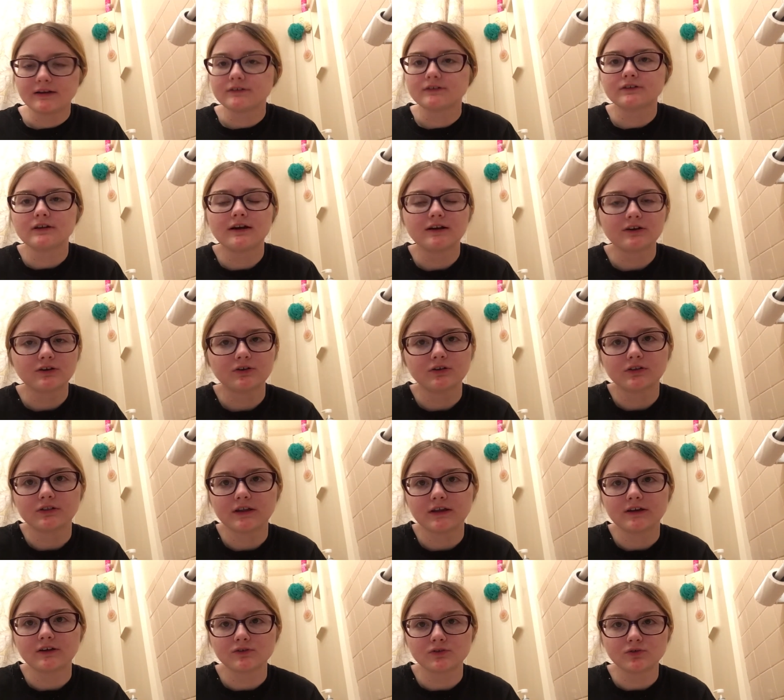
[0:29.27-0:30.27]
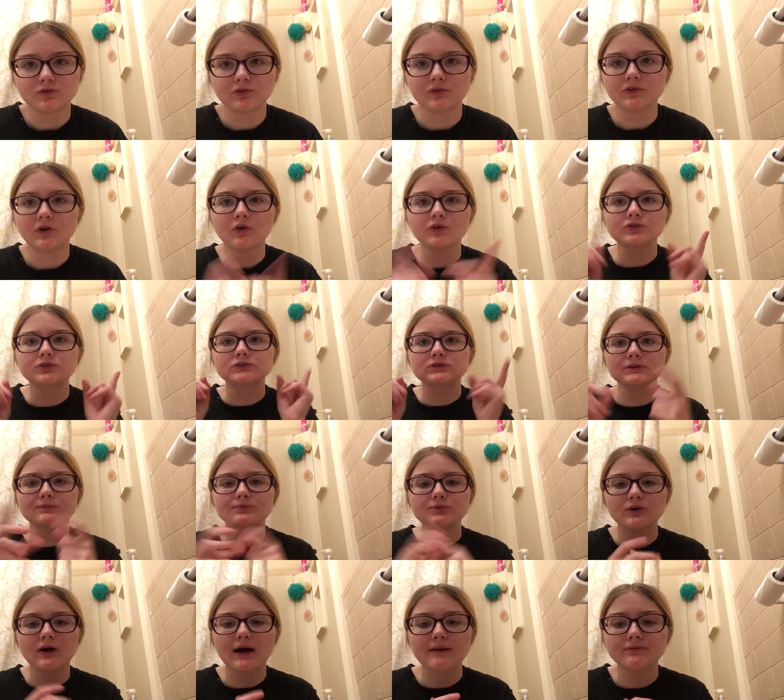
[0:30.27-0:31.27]
It's not a good thing, don't do it. Also
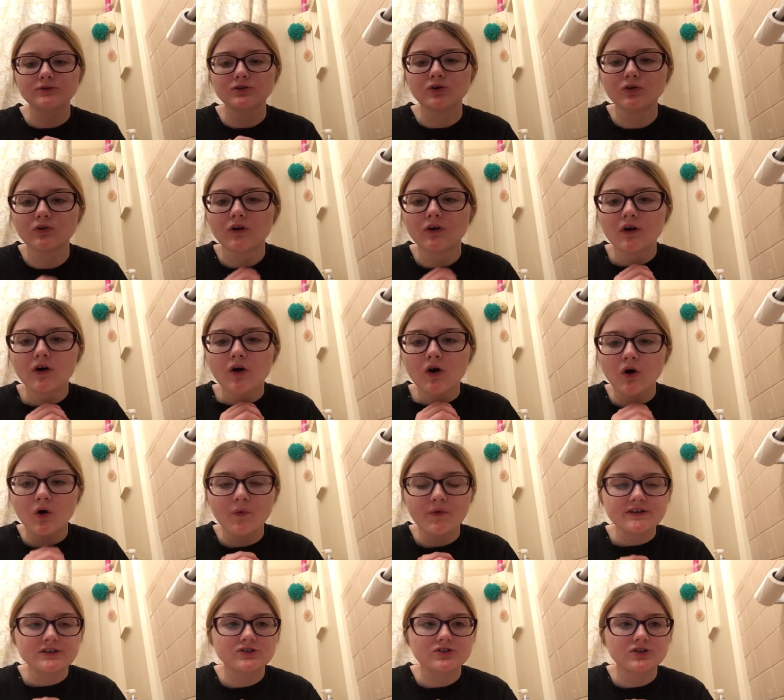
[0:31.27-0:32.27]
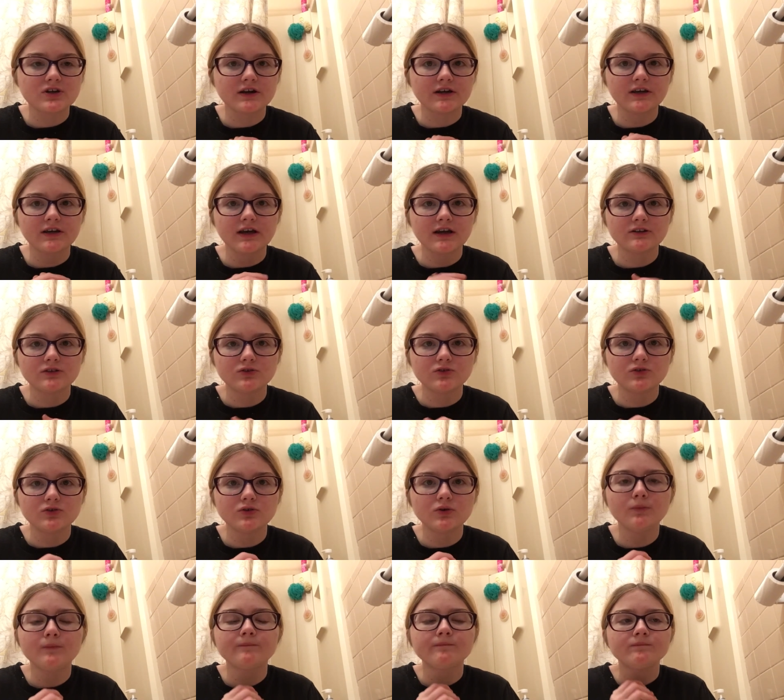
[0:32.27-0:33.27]
subscribe to Always Juggy on
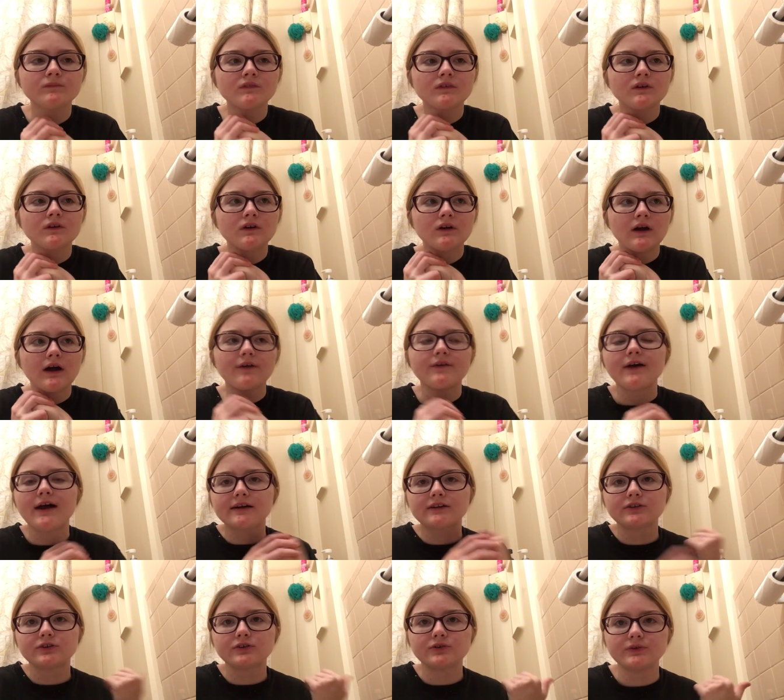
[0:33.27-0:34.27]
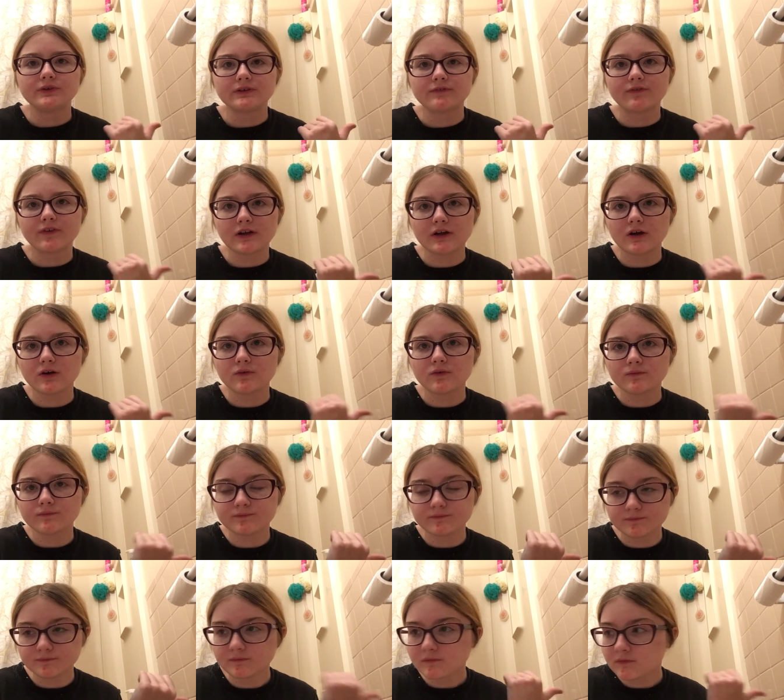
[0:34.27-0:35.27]
YouTube. I reacted to his video,
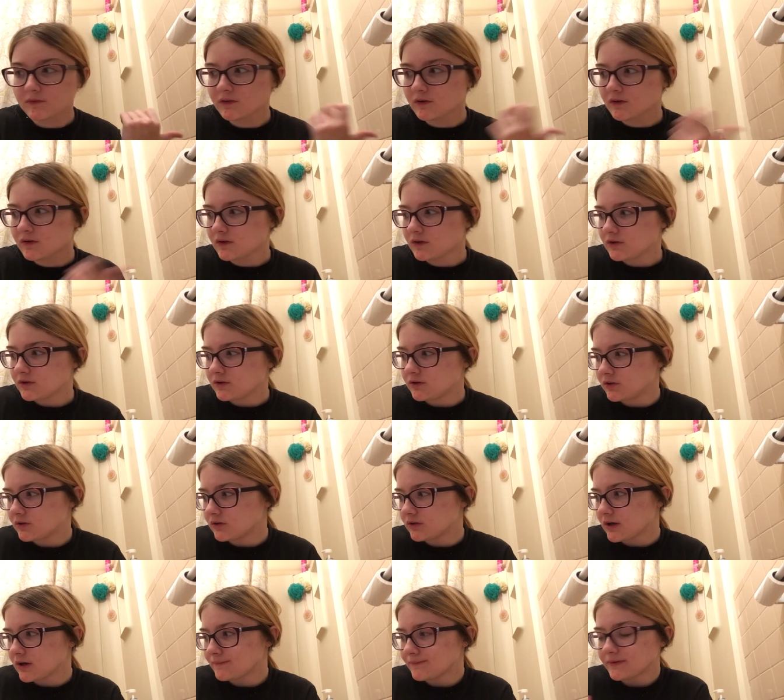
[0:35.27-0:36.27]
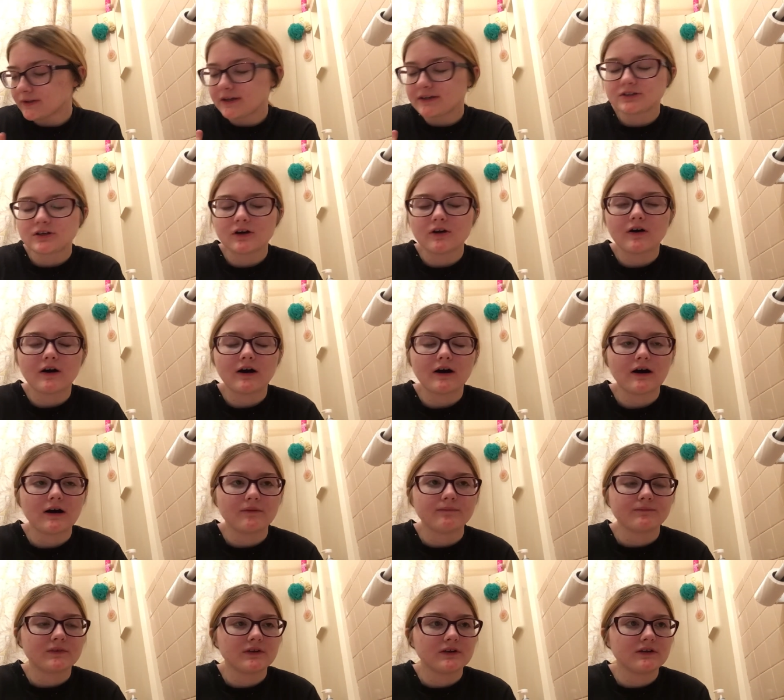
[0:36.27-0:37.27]
you know, a couple days ago.